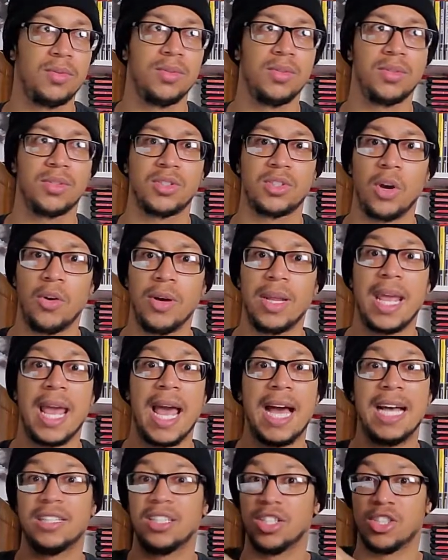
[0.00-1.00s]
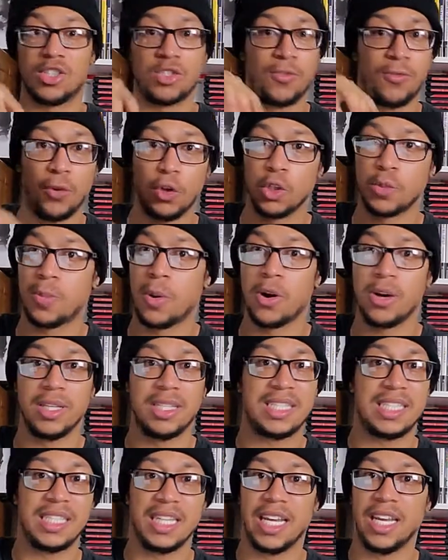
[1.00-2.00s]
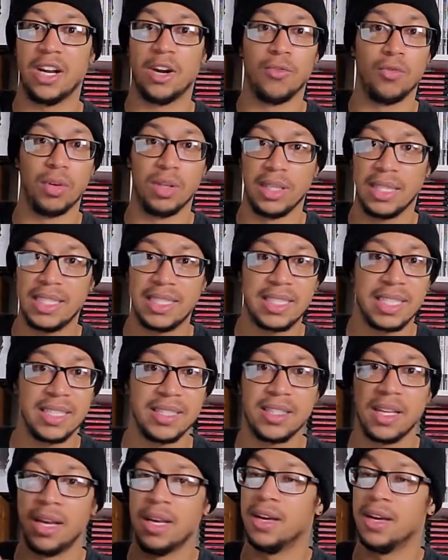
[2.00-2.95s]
Sony has its first party slate of releases